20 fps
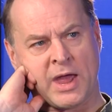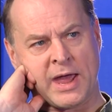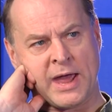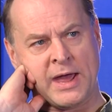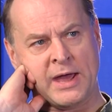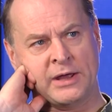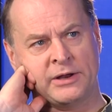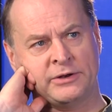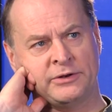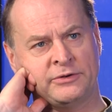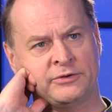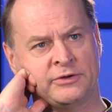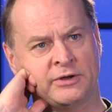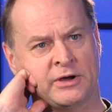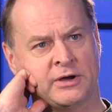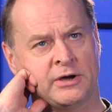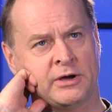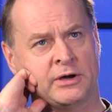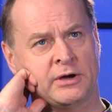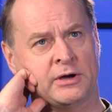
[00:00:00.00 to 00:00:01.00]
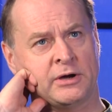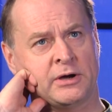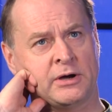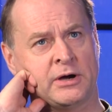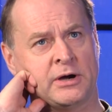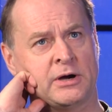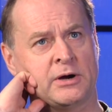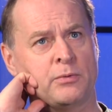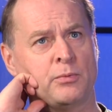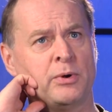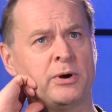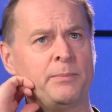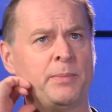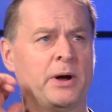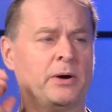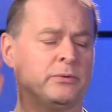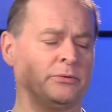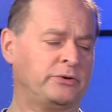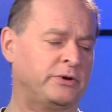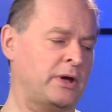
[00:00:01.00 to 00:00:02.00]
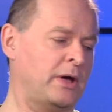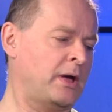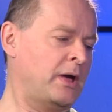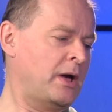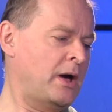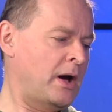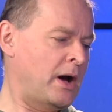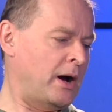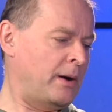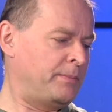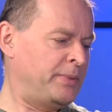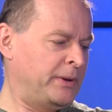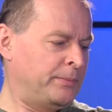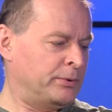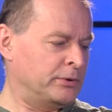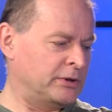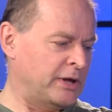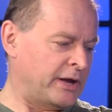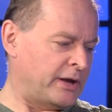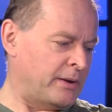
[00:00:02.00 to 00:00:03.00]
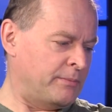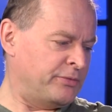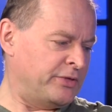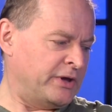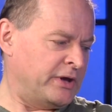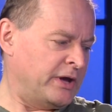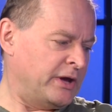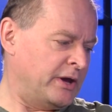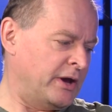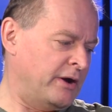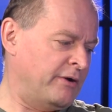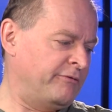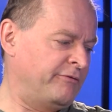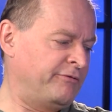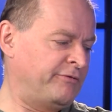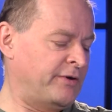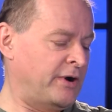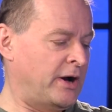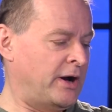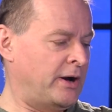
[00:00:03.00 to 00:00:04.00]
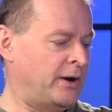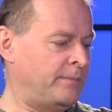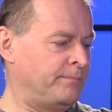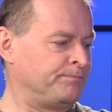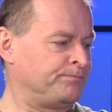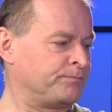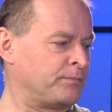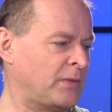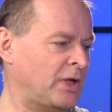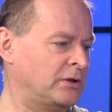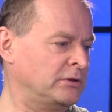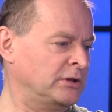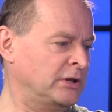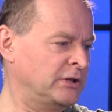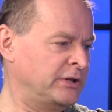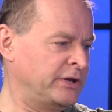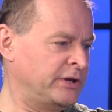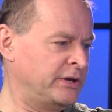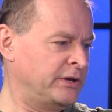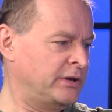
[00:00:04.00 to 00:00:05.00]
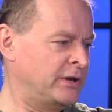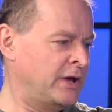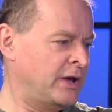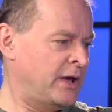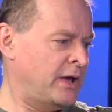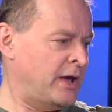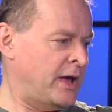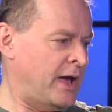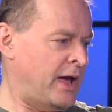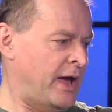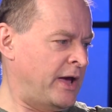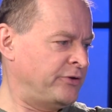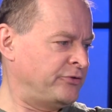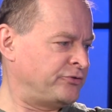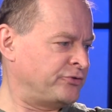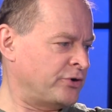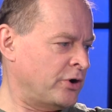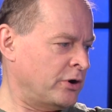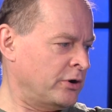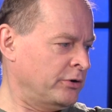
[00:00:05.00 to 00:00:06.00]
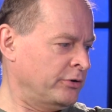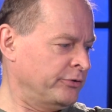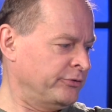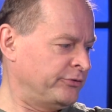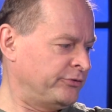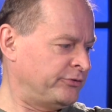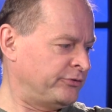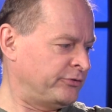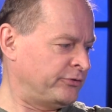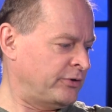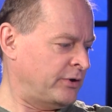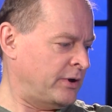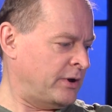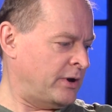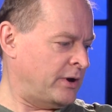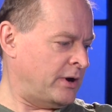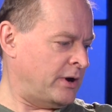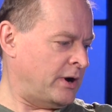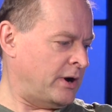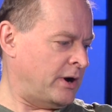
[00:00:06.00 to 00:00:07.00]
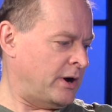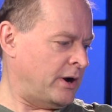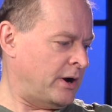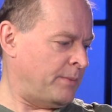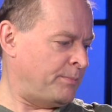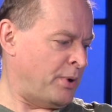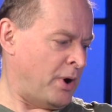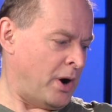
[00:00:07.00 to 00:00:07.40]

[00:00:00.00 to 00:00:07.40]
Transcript: And what about people like, I'm thinking of Lillian and Charles Palmer.